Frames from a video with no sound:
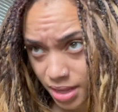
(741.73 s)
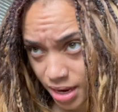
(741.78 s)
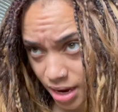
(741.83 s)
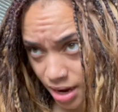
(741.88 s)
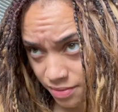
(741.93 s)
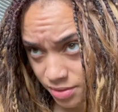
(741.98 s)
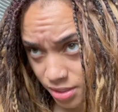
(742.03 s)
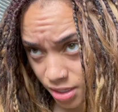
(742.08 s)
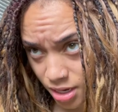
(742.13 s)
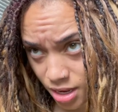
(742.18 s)
I
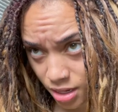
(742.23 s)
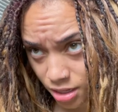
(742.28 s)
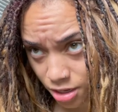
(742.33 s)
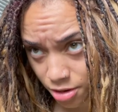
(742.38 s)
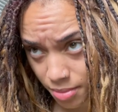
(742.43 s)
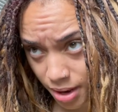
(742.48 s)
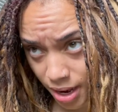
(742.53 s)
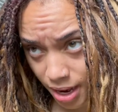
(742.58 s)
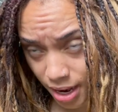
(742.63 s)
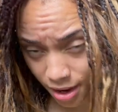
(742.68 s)
have to color
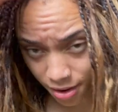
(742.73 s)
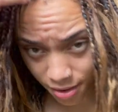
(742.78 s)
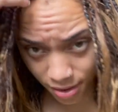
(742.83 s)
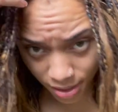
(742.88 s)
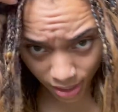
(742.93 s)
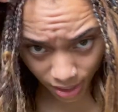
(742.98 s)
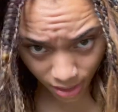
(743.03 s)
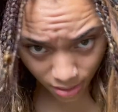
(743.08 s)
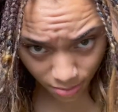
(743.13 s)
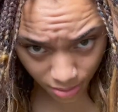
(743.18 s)
my hair again